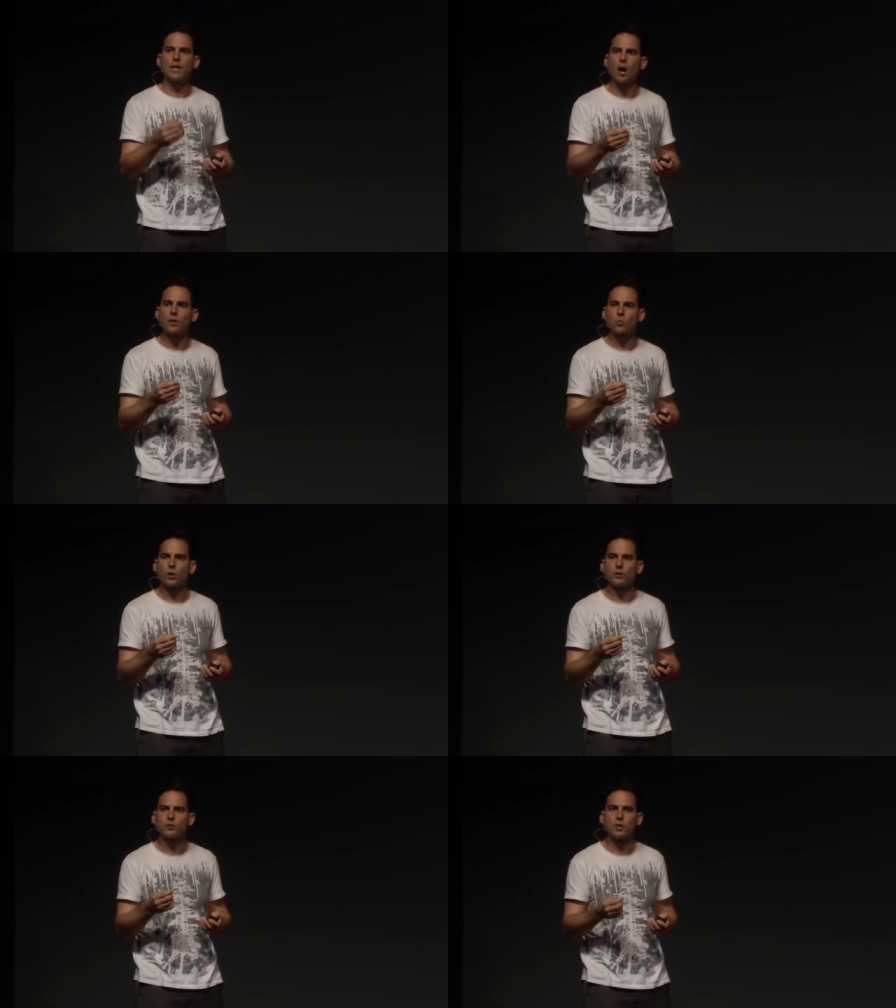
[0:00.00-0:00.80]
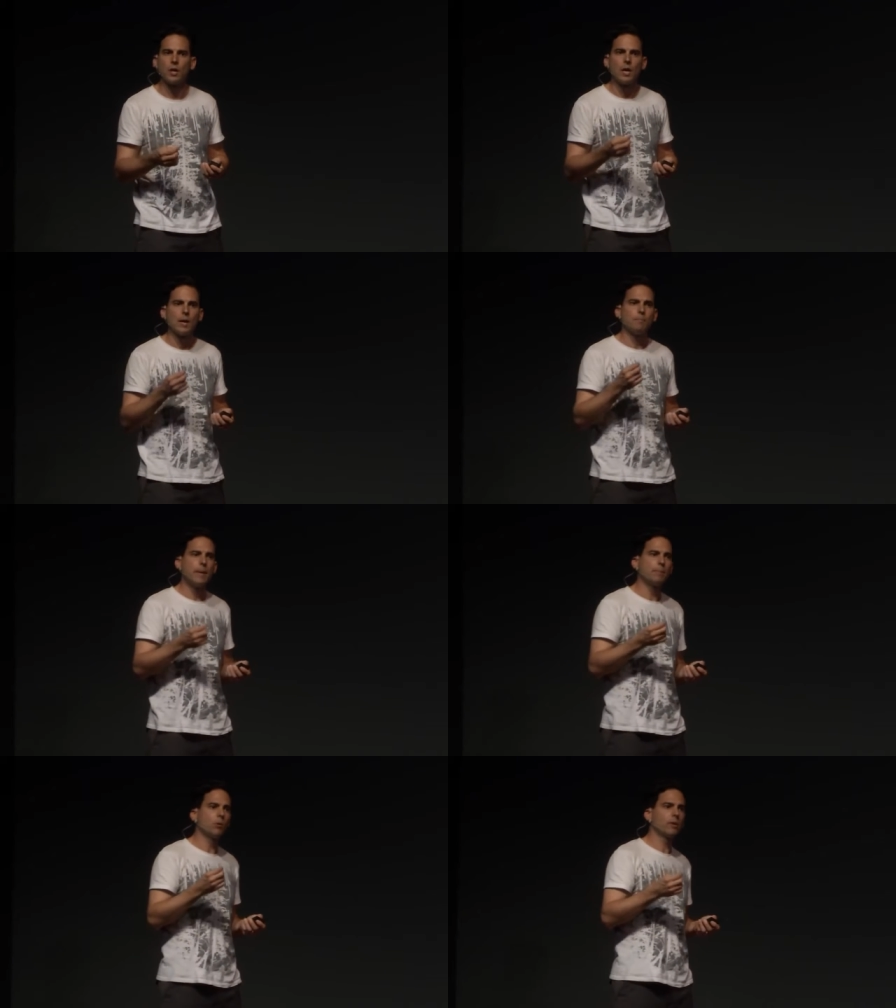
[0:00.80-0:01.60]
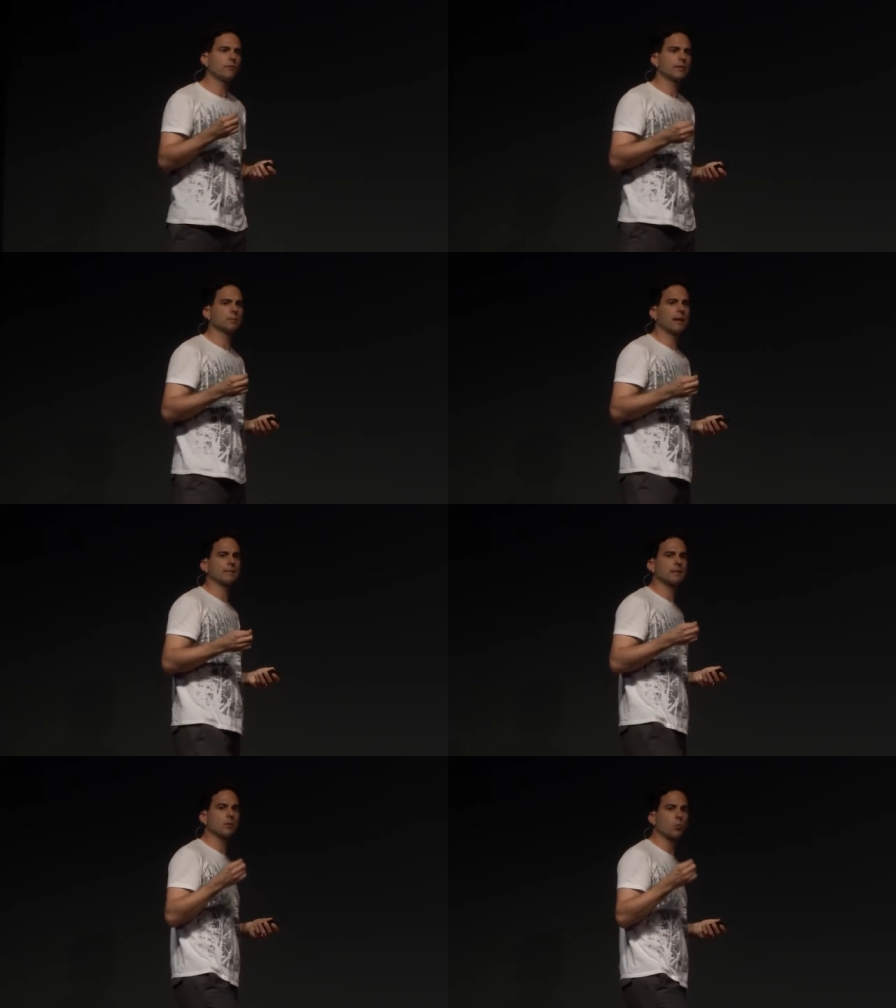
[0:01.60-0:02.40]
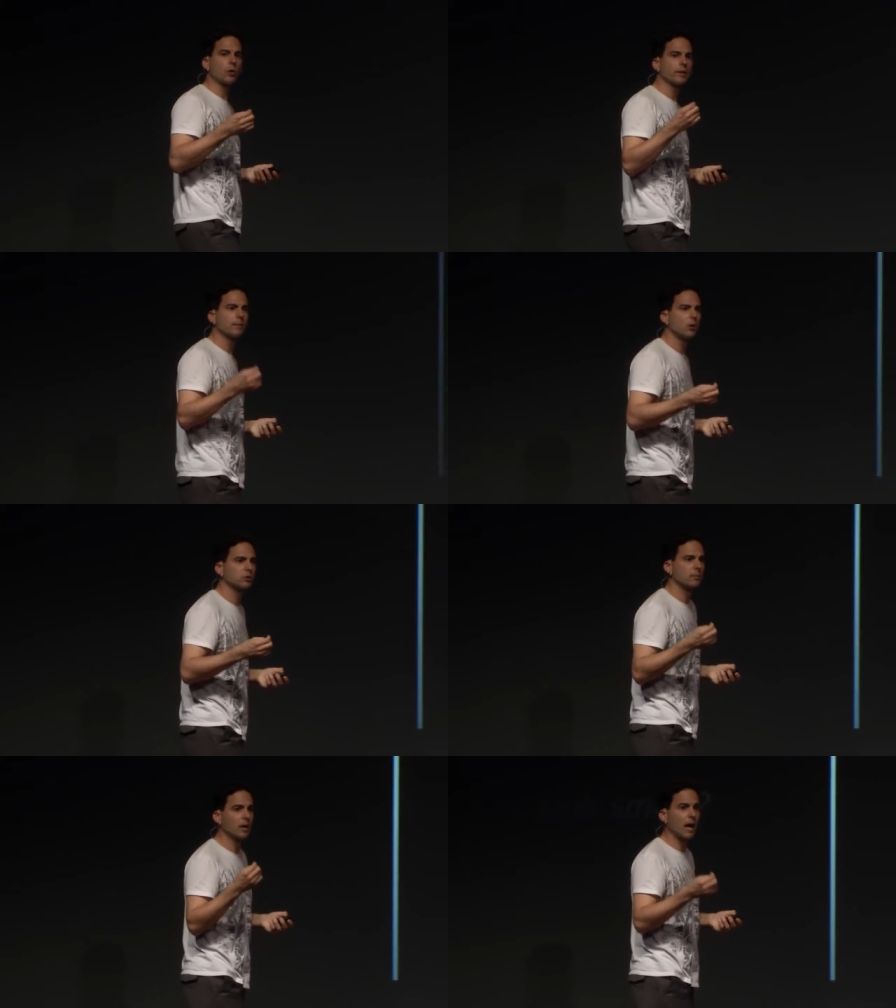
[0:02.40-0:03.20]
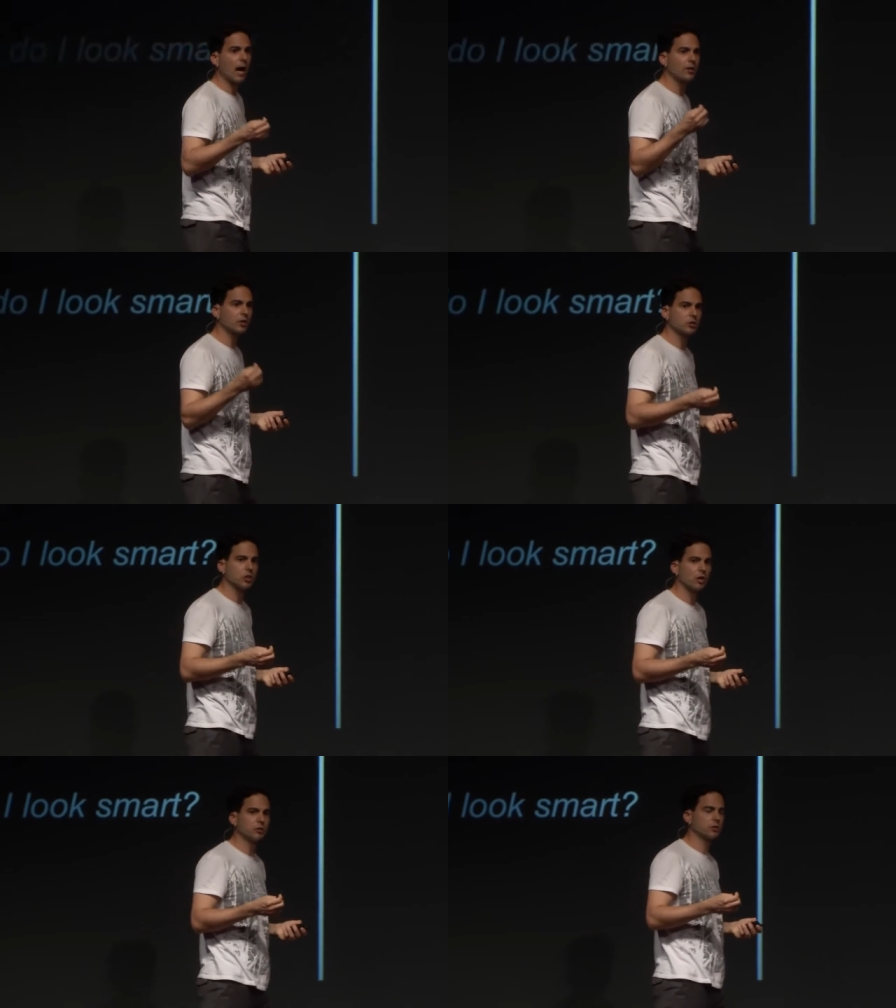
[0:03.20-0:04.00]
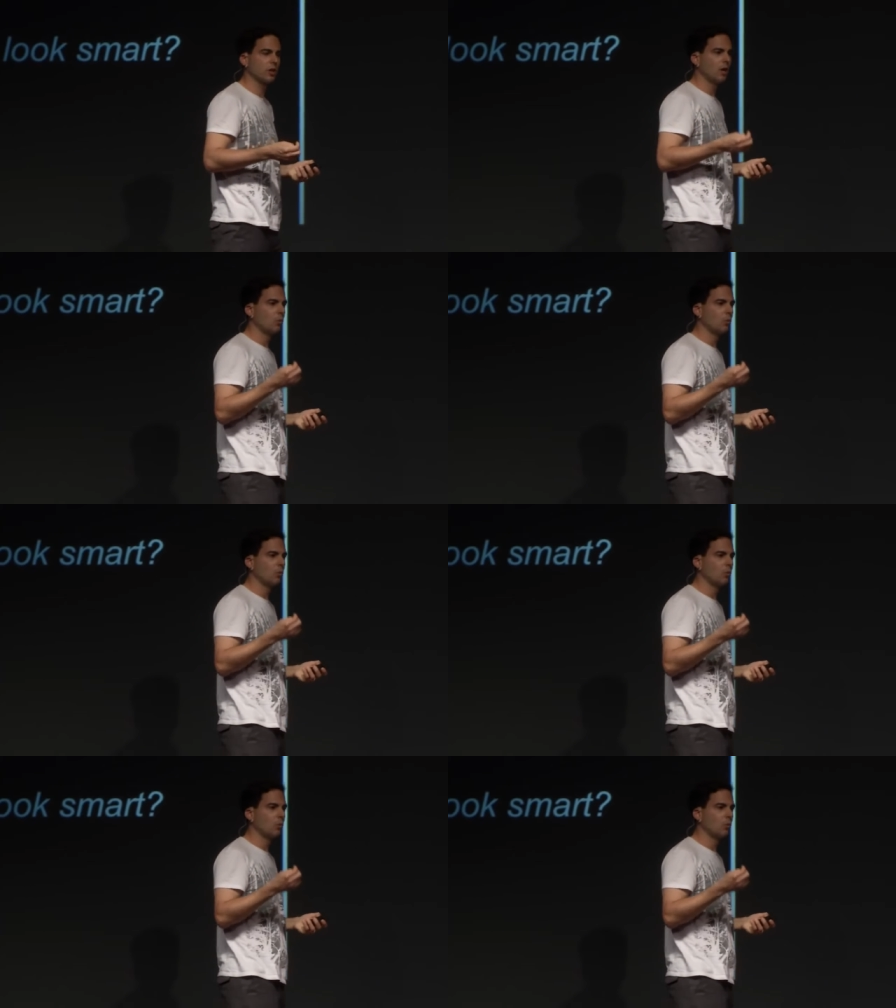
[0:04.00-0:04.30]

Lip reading: In other words, people with a fixed mindset worry the most about how they're judged,